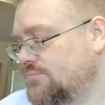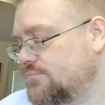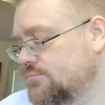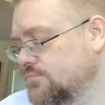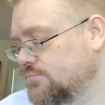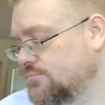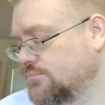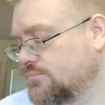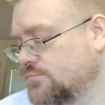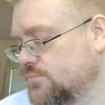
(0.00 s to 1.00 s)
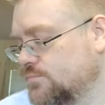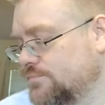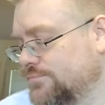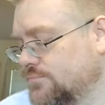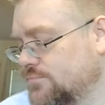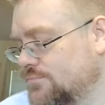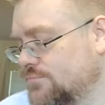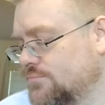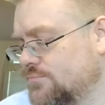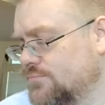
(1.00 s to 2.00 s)

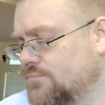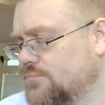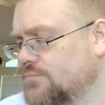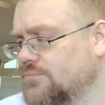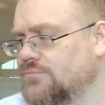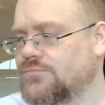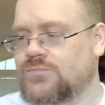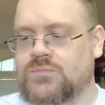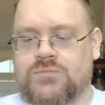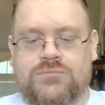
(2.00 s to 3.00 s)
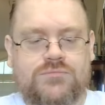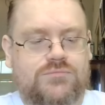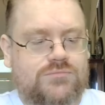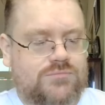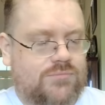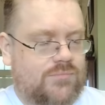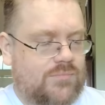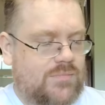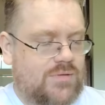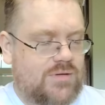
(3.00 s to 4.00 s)

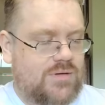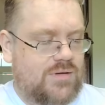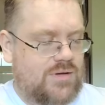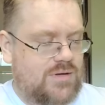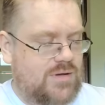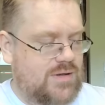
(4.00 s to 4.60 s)
Nobody speaks.